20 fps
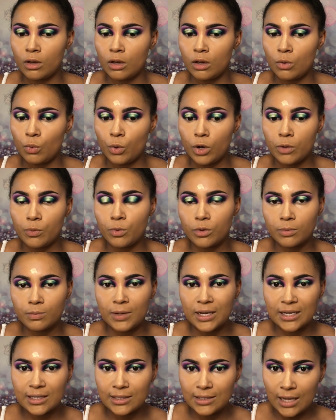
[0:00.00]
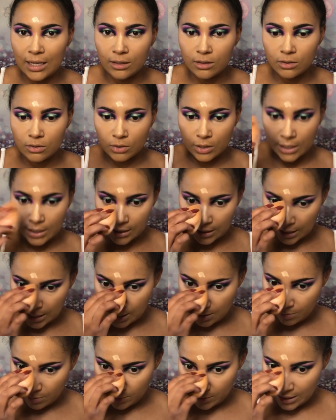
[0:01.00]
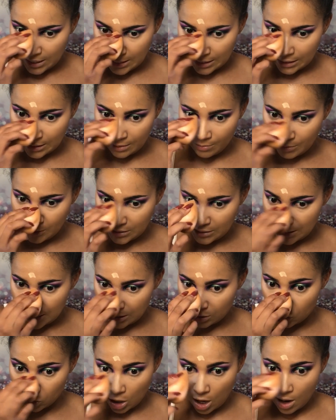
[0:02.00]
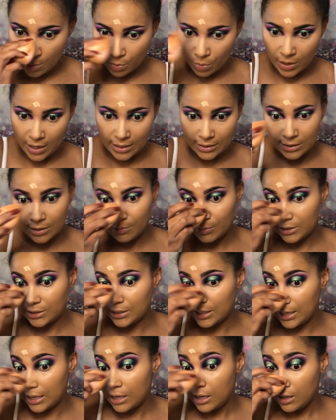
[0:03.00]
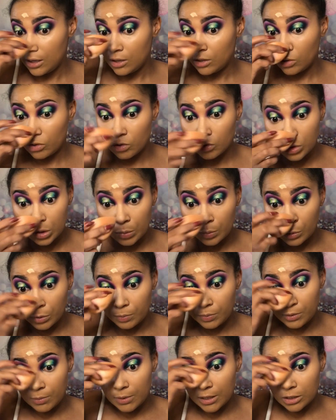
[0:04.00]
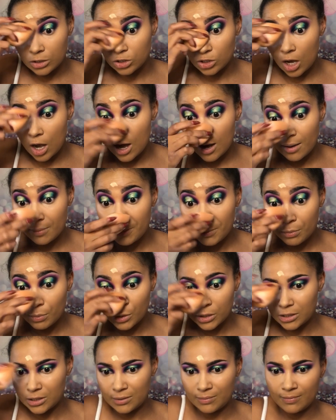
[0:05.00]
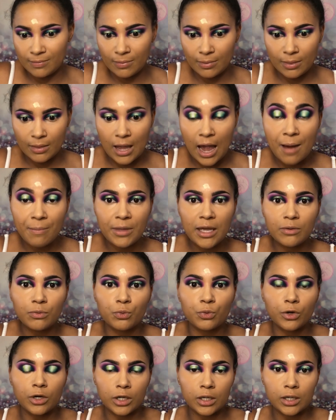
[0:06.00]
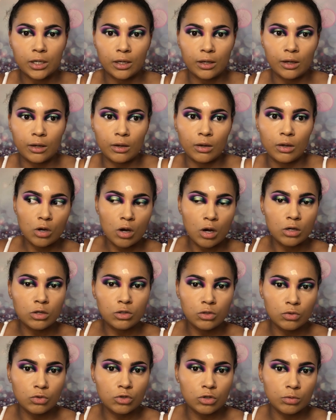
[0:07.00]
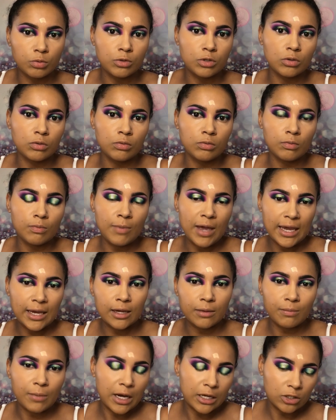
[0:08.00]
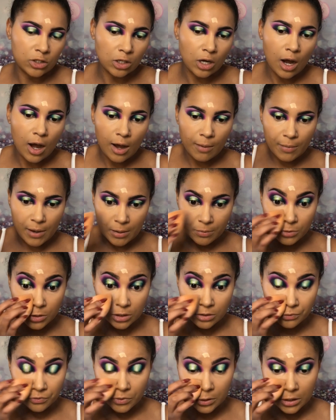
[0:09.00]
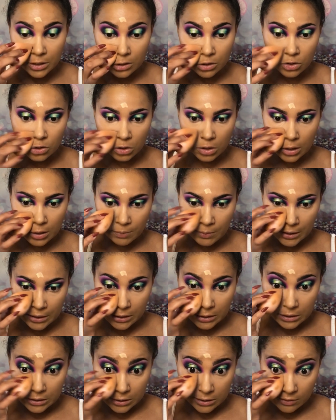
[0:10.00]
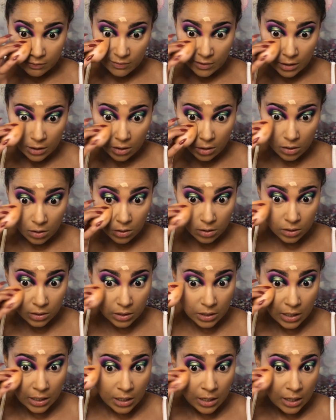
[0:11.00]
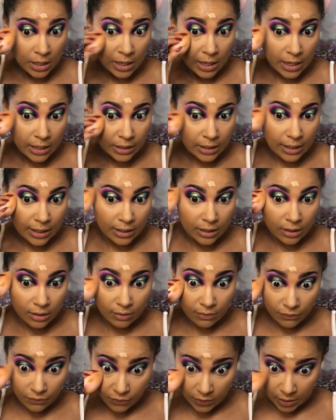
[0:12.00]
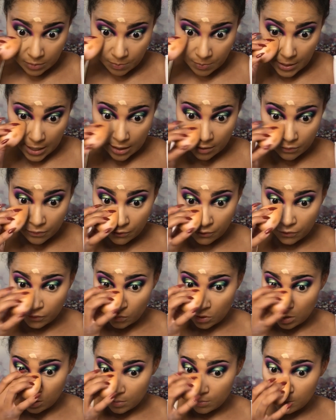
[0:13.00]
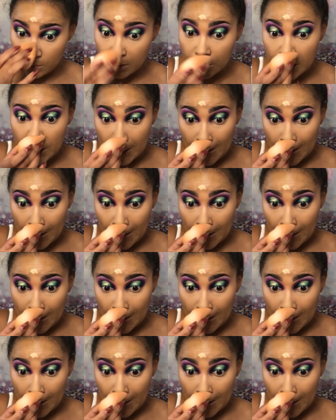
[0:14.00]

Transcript: where it would make sense to get a camera? Like, let me say job-wise, let me say YouTube would be my job, which I'm not working on YouTube to make it my job. I'm just really enjoying making these videos and getting the feedback from